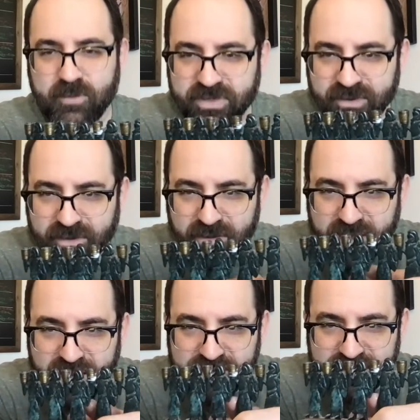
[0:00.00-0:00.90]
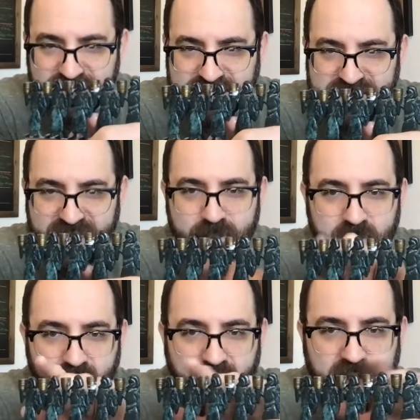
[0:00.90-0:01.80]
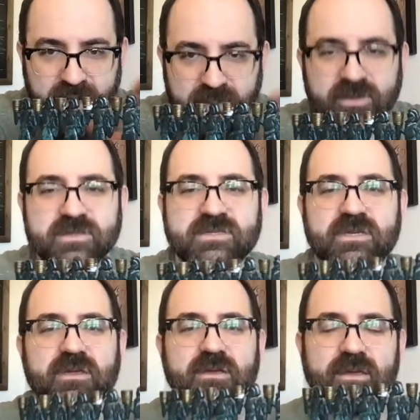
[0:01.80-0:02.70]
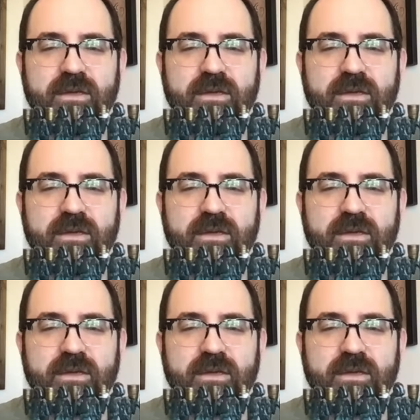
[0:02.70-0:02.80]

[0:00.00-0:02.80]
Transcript: But they're all kind of in the same line, you can see.